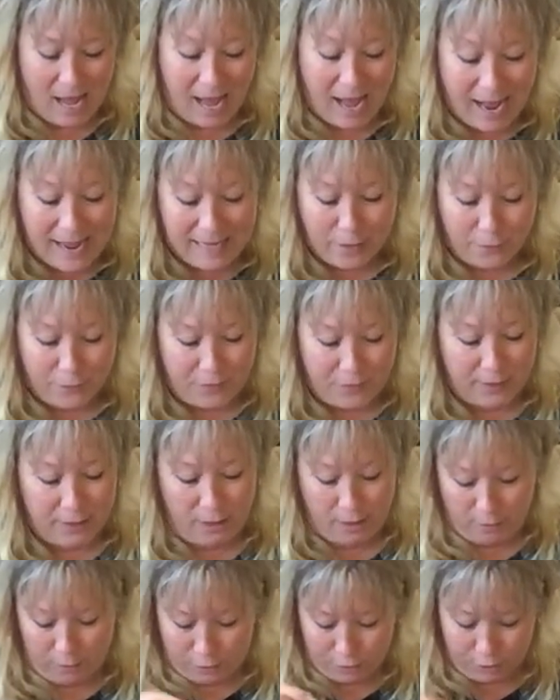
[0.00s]
I don't
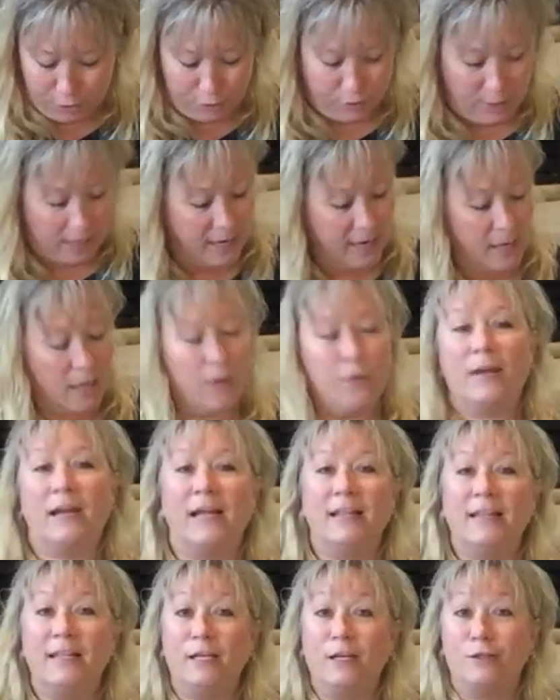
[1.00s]
think you should try it and quit.
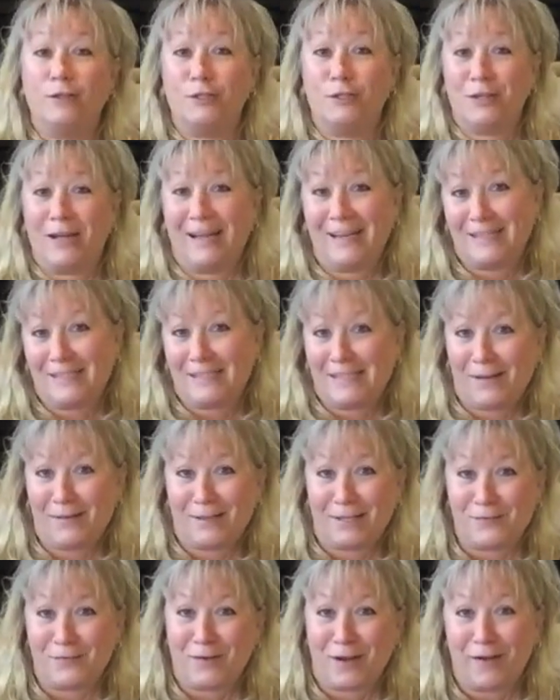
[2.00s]
I think you should try it and stay
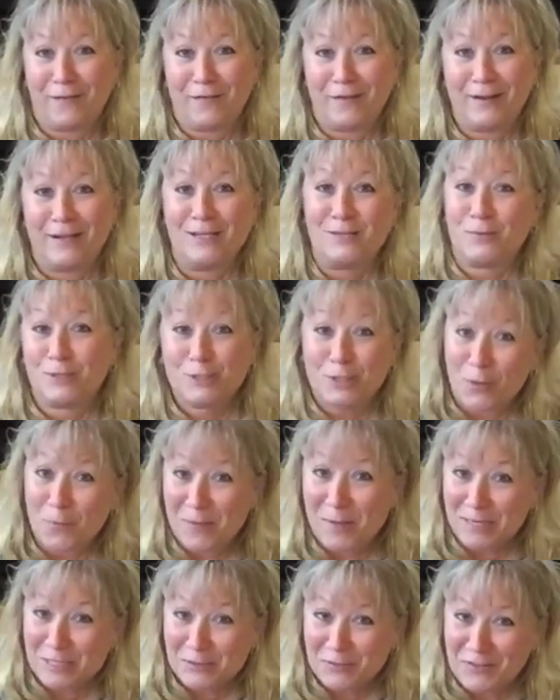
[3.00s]
with us forever because we're so
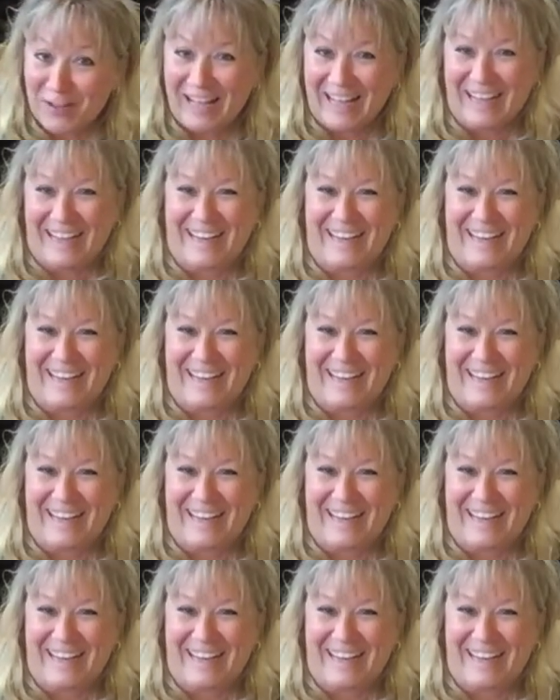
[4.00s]
much fun.